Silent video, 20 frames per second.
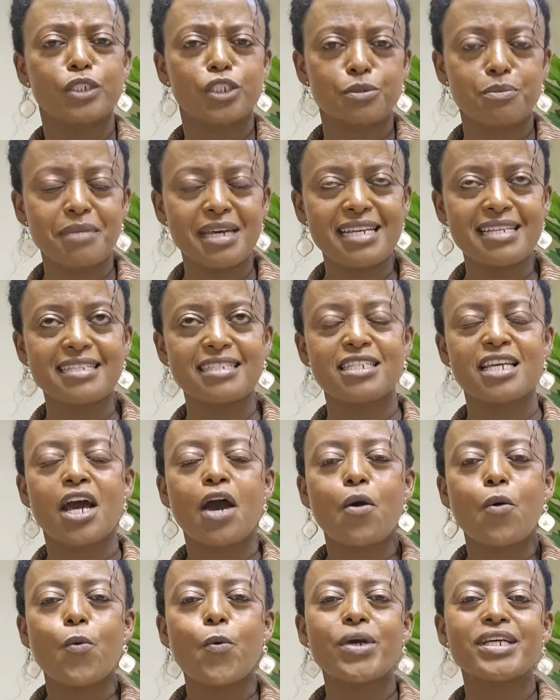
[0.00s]
which means
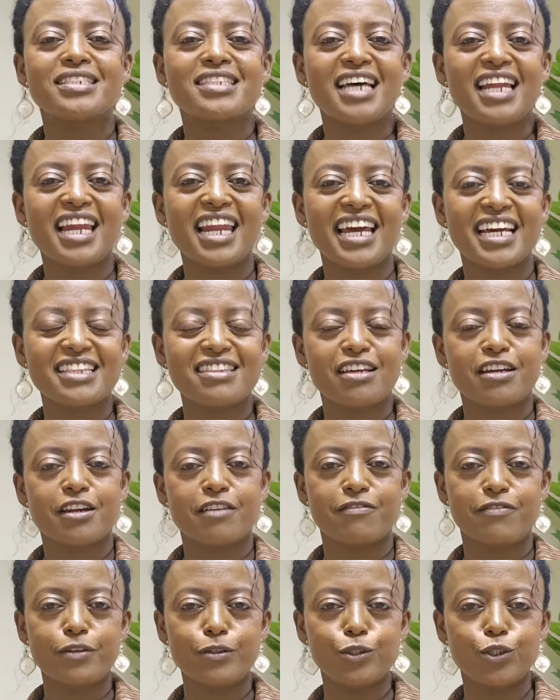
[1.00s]
we select the
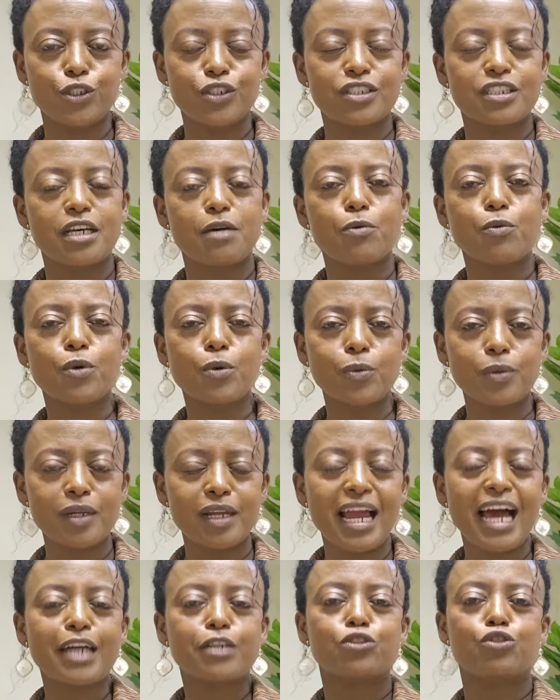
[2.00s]
refugees that we
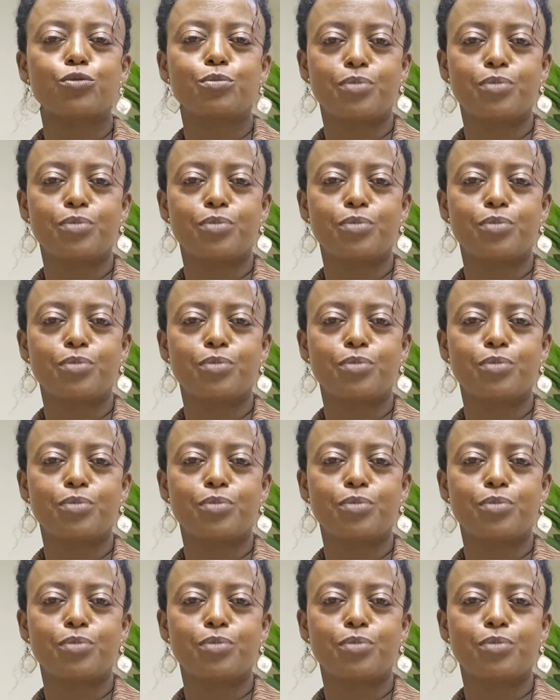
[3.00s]
would like